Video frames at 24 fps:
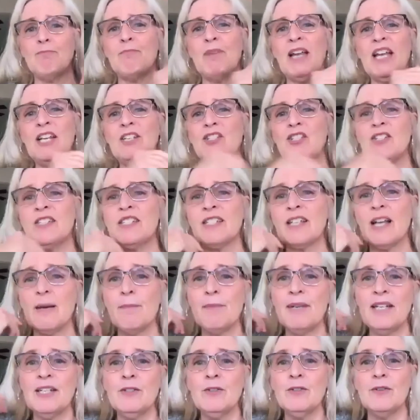patients
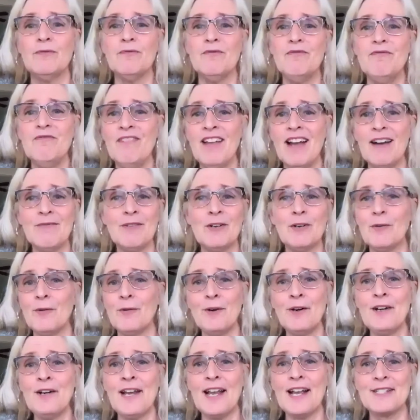come in who have never
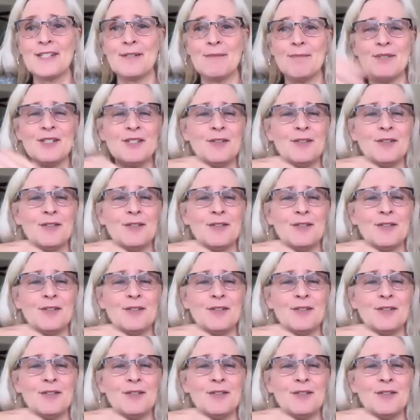orgasmed.